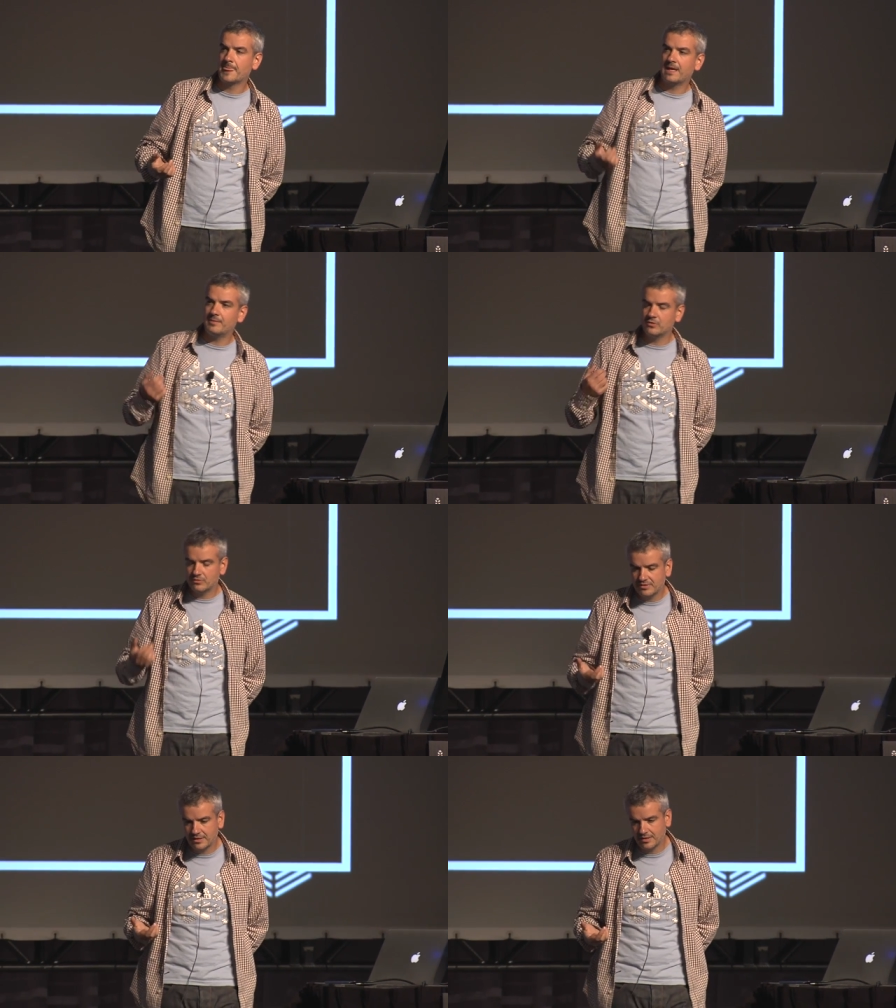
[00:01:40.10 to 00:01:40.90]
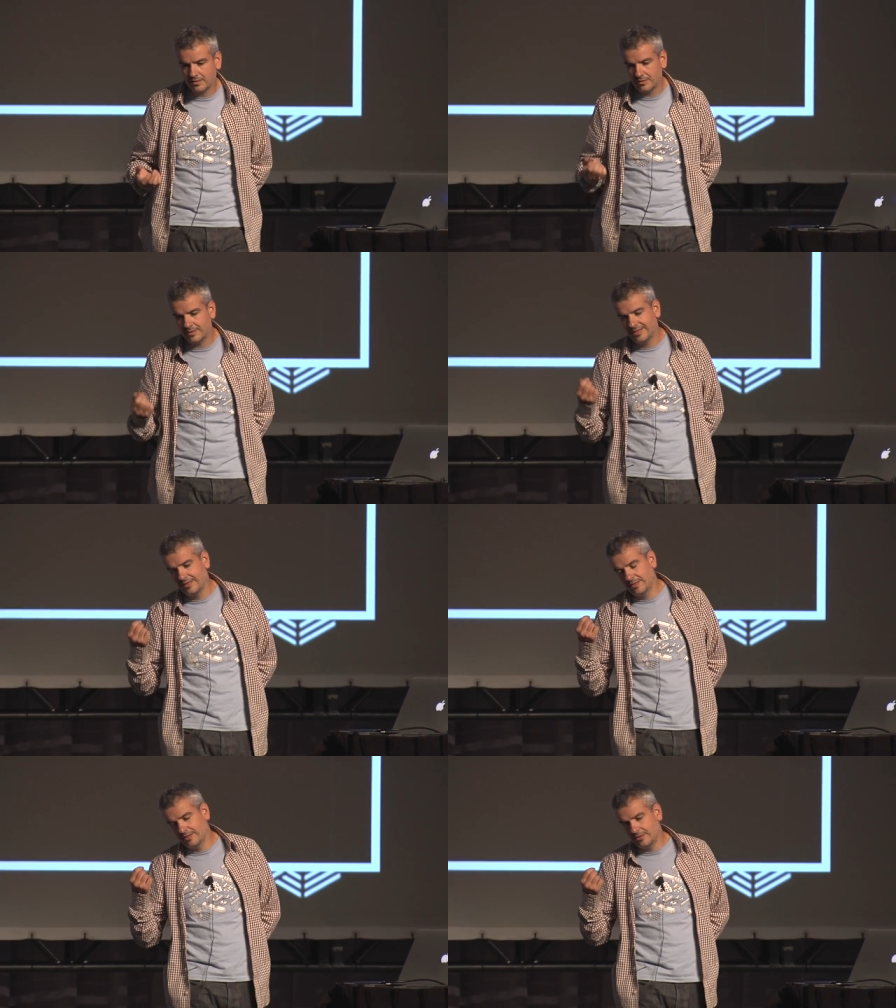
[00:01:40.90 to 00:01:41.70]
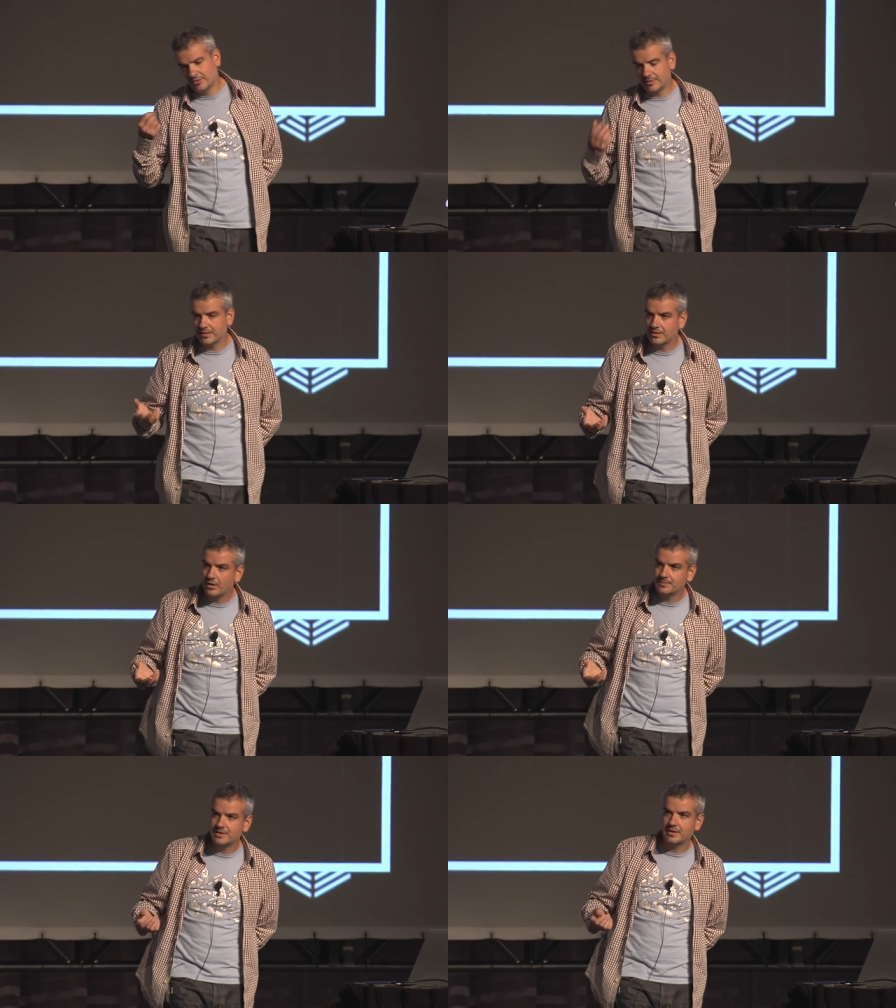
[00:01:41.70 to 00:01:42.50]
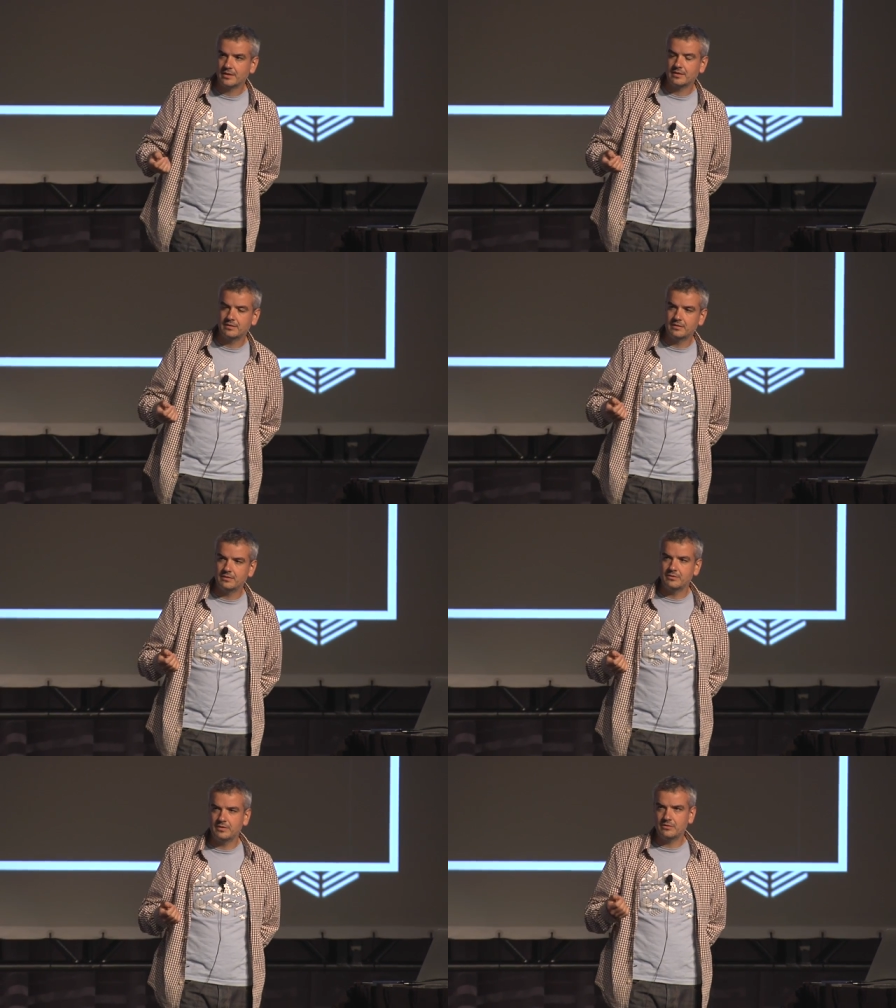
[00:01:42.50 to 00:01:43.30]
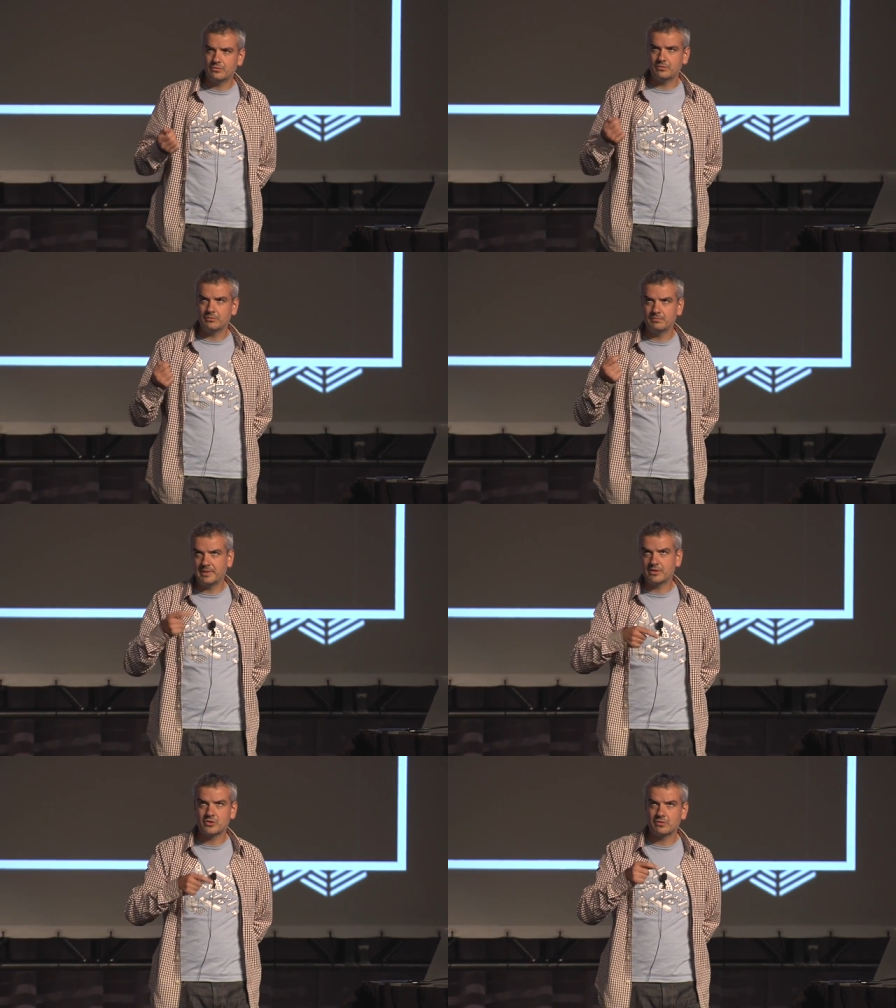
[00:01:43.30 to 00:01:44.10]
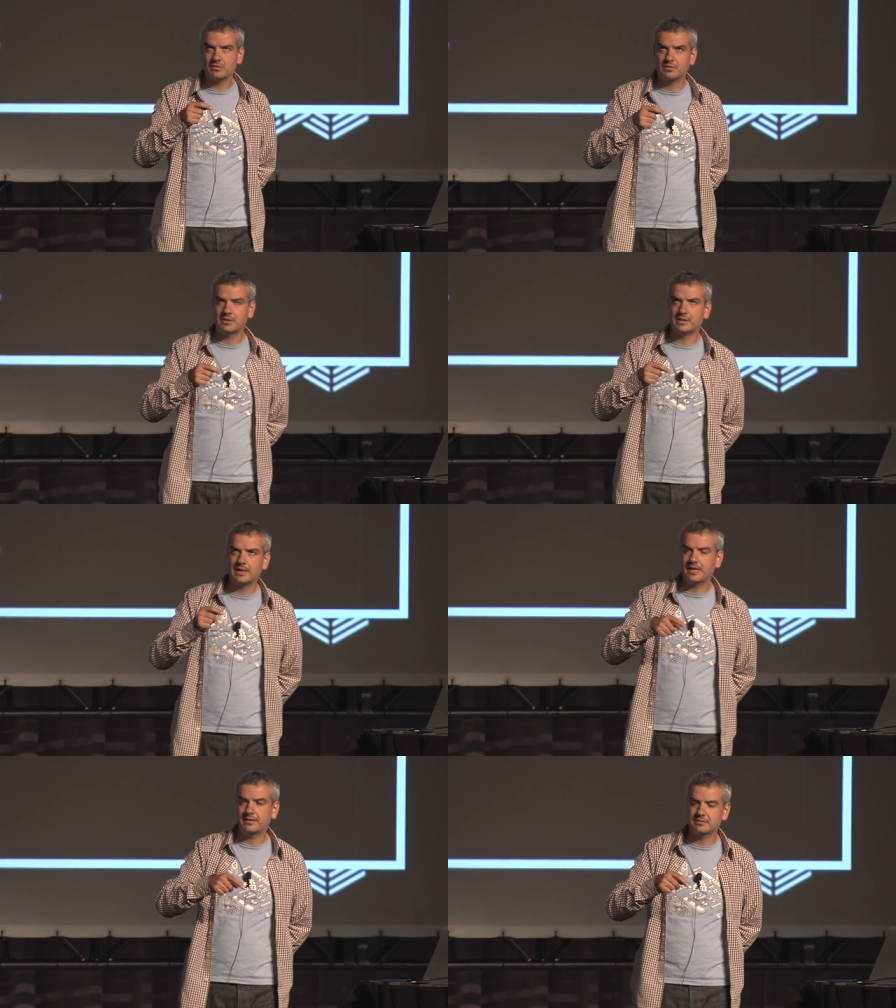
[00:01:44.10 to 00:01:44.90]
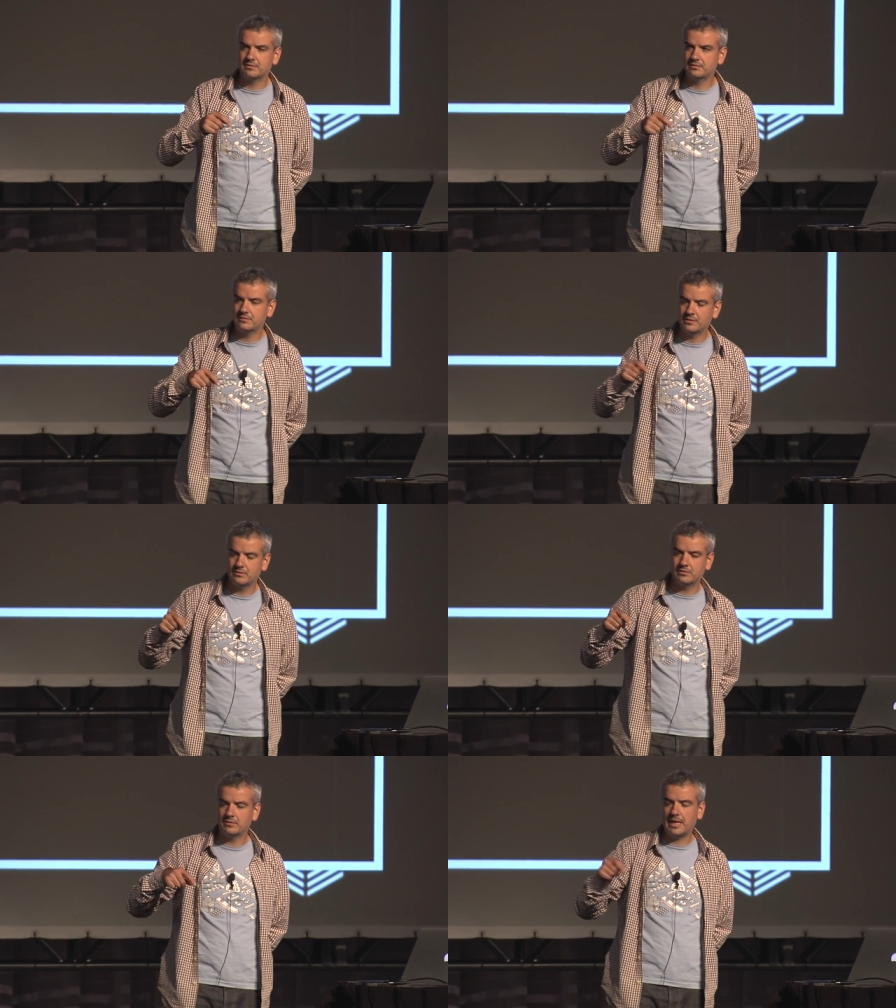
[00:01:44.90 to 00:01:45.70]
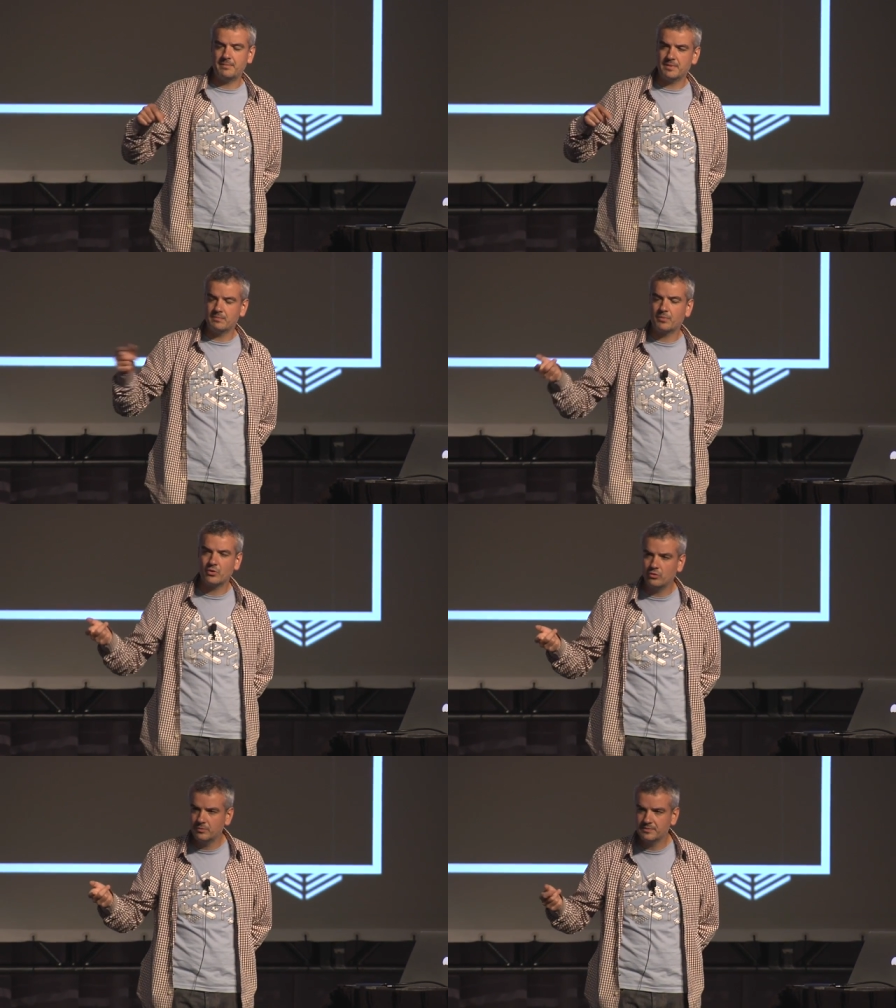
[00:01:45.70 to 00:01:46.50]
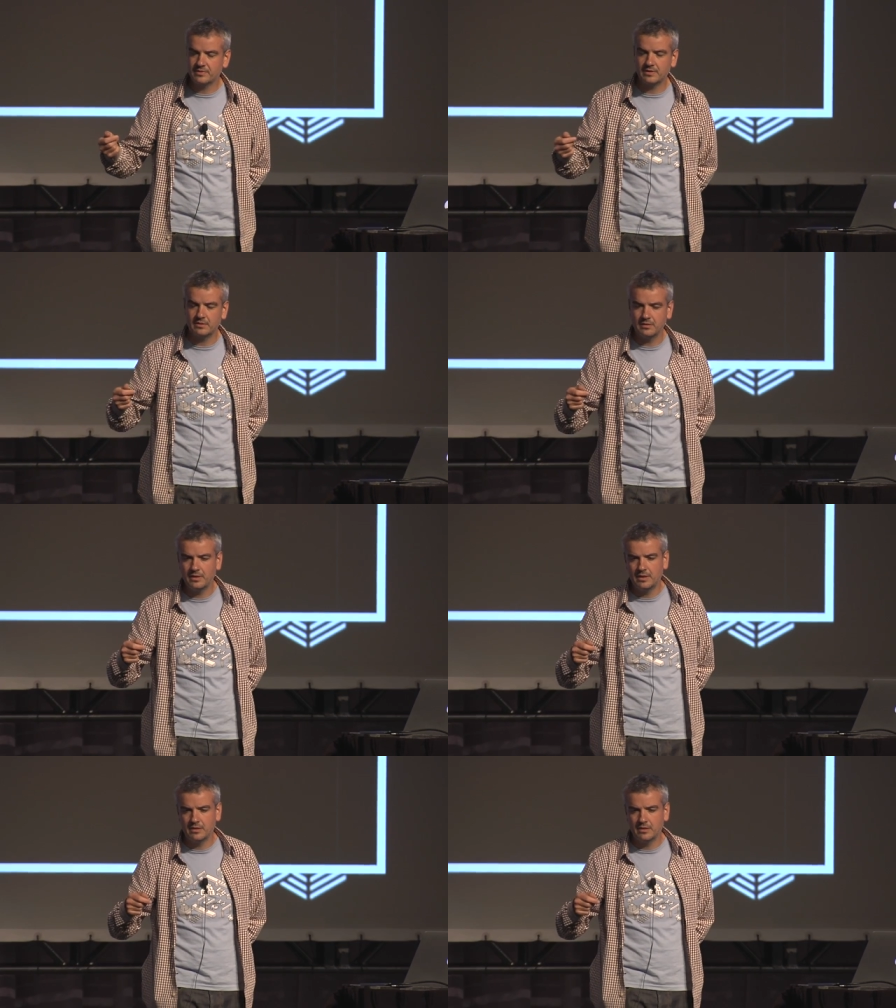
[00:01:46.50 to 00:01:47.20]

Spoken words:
I mean, you sit there, you add an object, and you need to make sure that it has, ambient probes, and